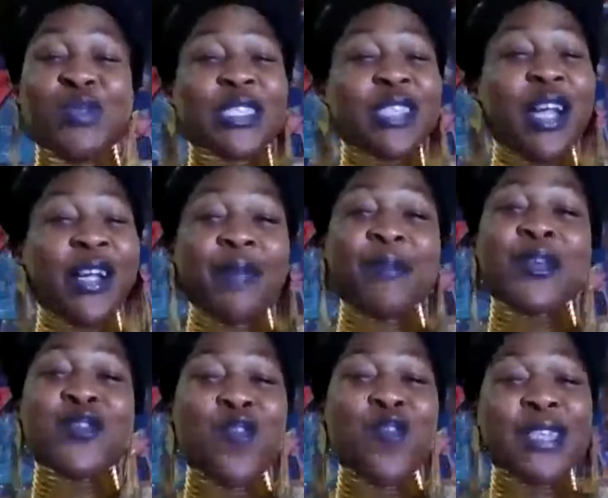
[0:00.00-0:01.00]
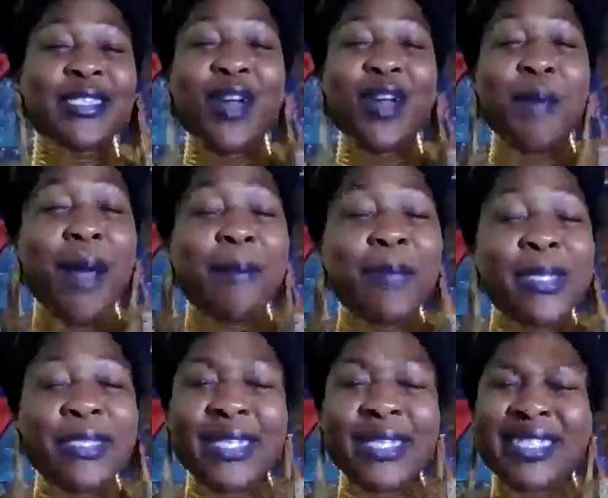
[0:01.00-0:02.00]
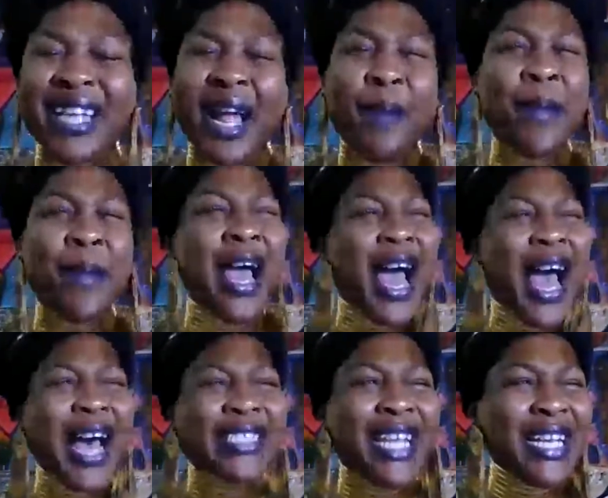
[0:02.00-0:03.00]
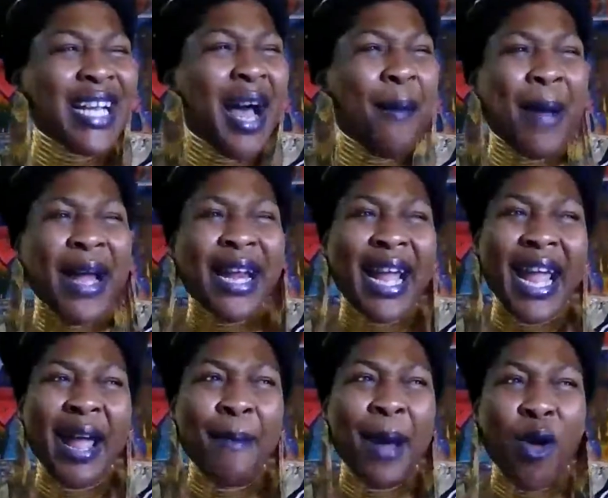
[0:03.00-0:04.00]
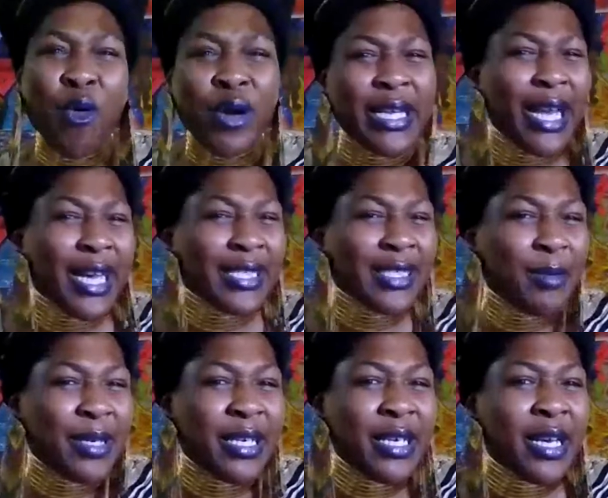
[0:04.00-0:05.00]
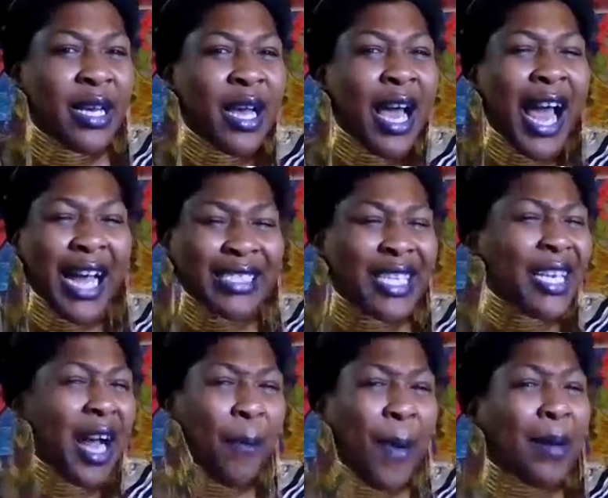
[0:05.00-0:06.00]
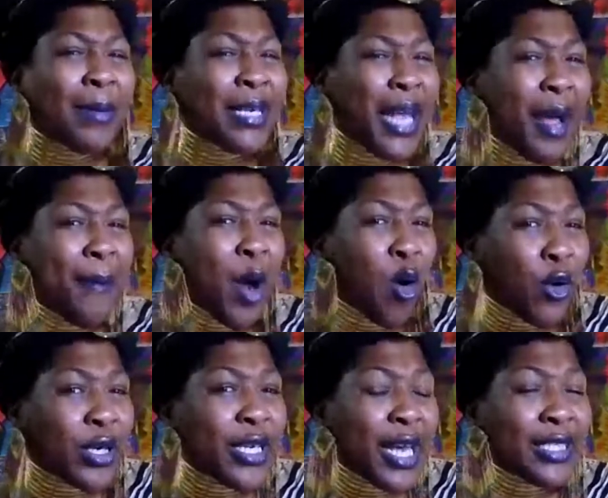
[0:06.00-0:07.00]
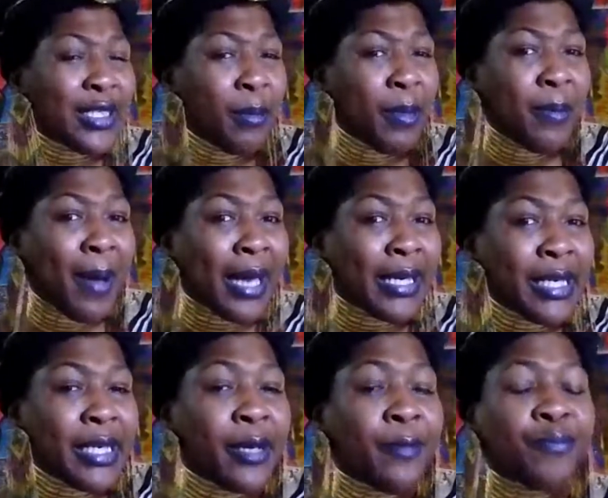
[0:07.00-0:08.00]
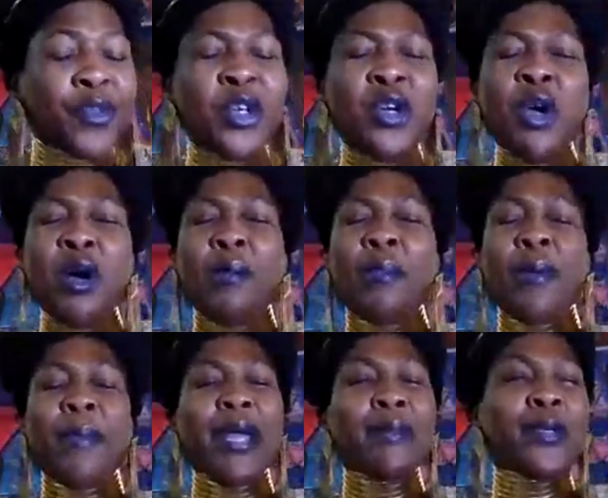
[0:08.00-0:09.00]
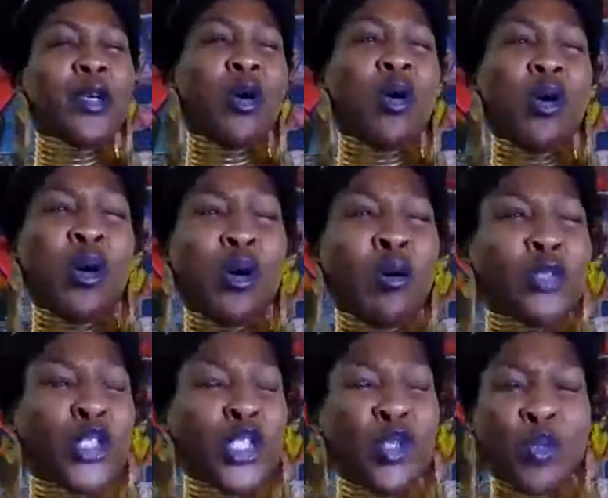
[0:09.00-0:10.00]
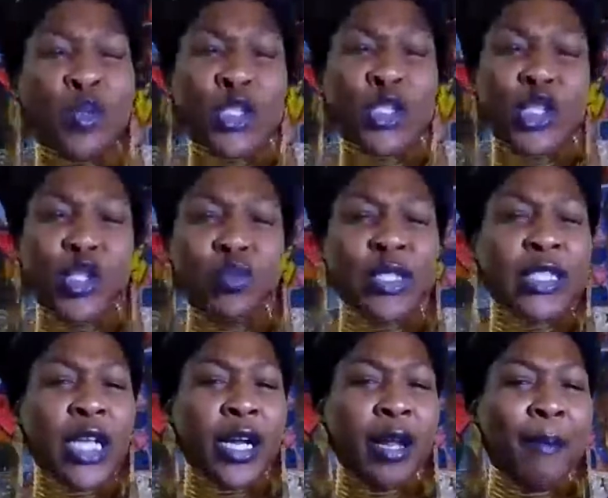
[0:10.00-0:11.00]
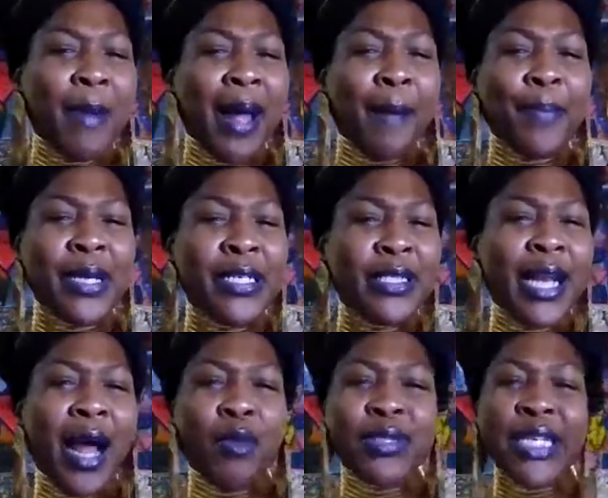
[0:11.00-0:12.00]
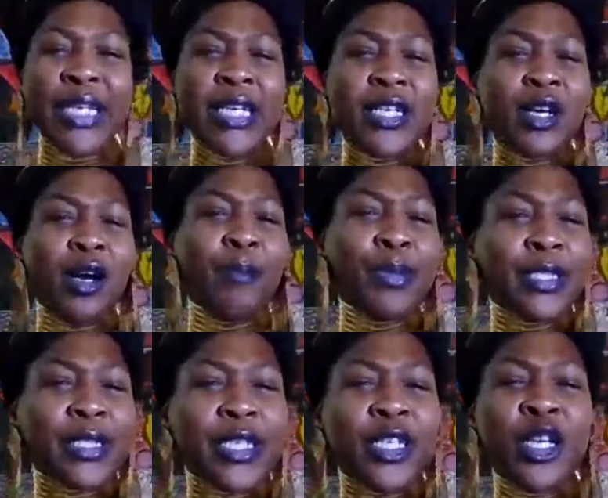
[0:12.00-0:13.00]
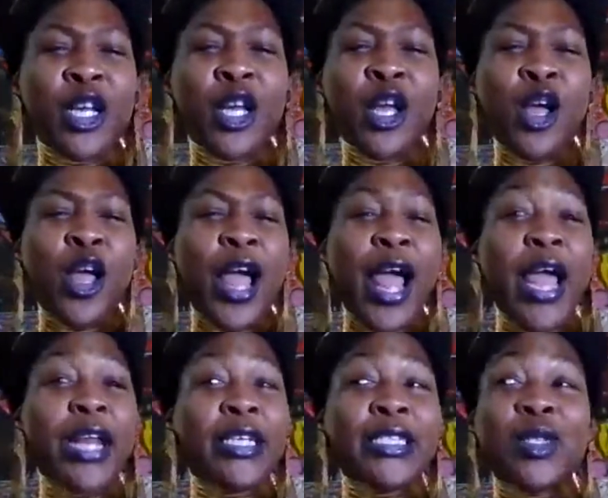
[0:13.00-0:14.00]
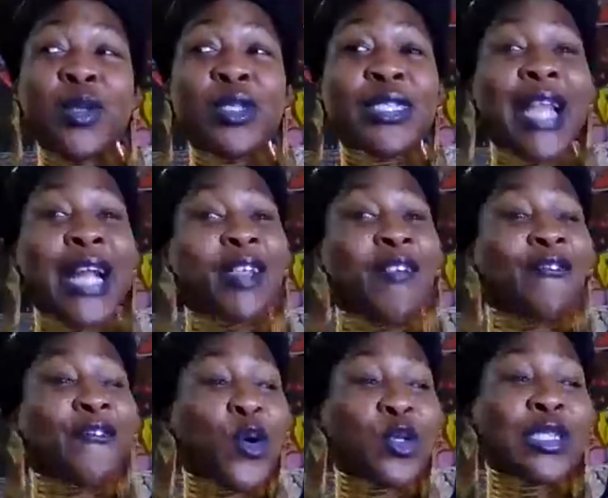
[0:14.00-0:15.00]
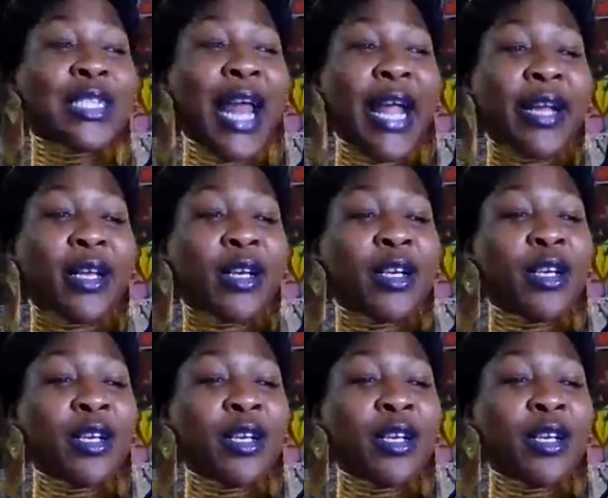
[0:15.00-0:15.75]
She was sucking me. I still had my piece at the time. I think I might have had my orchiectomy. I think I probably had my orchiectomy by then. But baby, she was sucking my piece, and I was eating her pussy. And this was like the first like